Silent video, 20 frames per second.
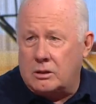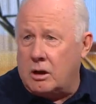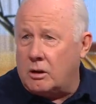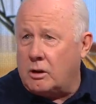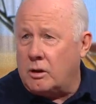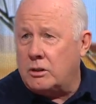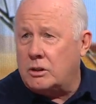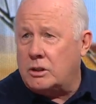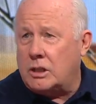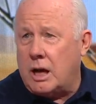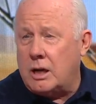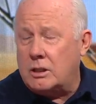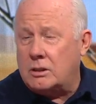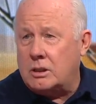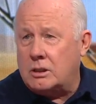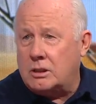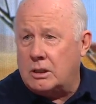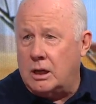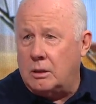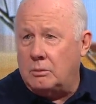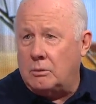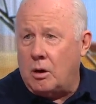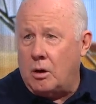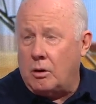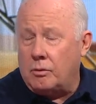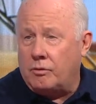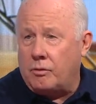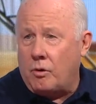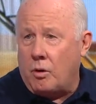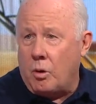not going to change the team
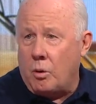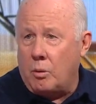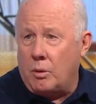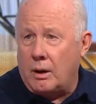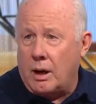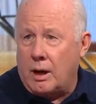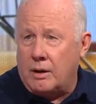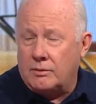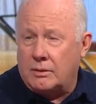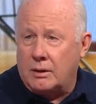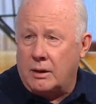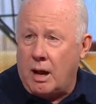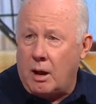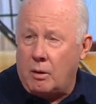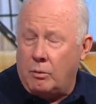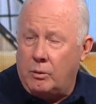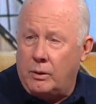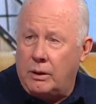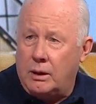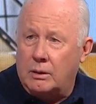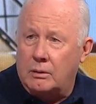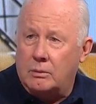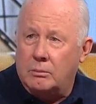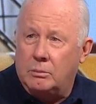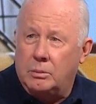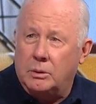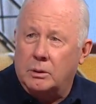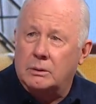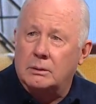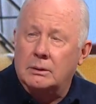going forward after that win,
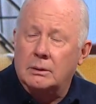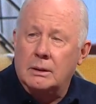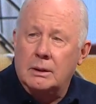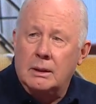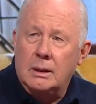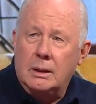but...